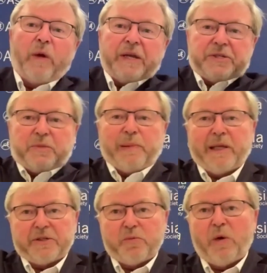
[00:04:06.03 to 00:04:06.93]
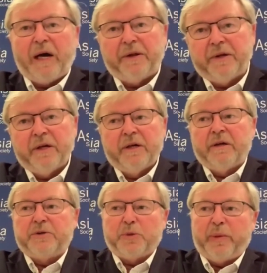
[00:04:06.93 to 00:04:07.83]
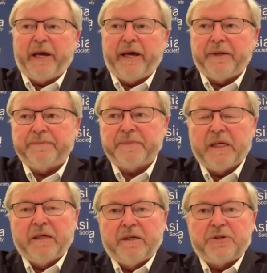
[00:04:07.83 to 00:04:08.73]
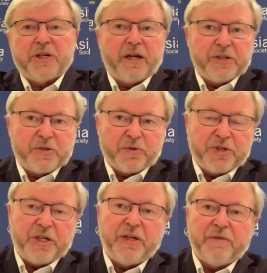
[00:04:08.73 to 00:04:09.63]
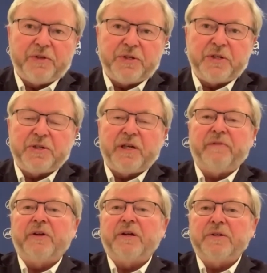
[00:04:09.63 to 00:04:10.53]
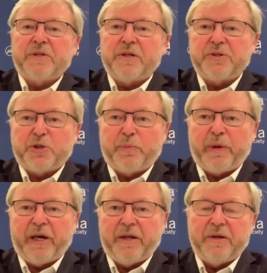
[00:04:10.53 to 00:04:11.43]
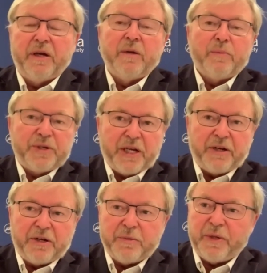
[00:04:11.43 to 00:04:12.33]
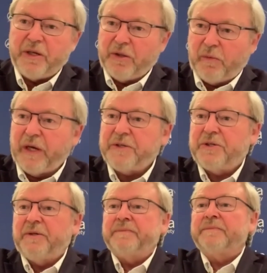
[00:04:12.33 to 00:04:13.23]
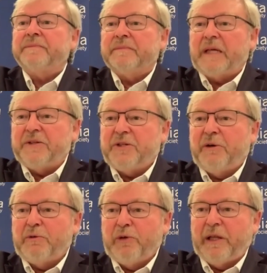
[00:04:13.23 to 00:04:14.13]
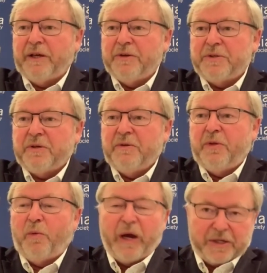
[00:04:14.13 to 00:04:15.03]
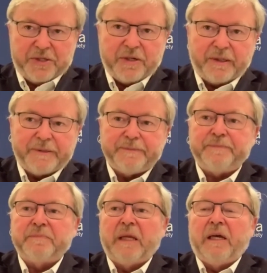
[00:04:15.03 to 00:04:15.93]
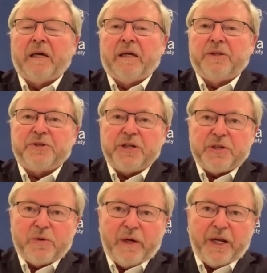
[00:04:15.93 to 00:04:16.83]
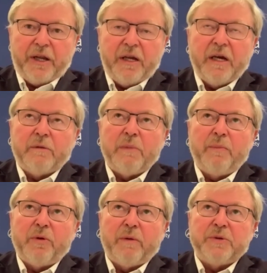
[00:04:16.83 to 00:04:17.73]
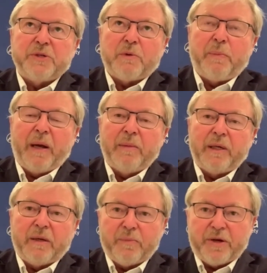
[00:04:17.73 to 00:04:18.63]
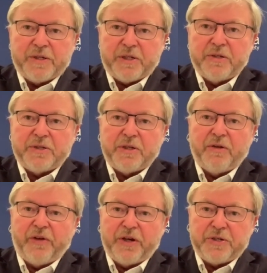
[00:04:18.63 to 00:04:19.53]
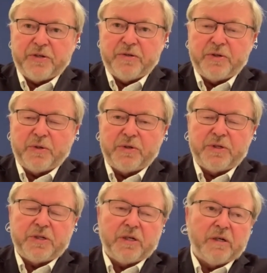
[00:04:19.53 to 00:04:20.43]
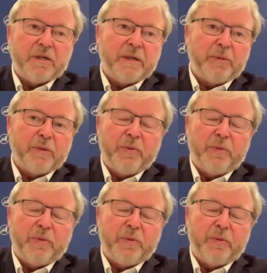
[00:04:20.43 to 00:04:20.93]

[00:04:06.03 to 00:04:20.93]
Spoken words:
West plus 1, Japan. China's critique of the G7 is that it's Japan pretending to be in the West. And so it really is the West. The G20, and remember it was a Republican president's innovation, George W.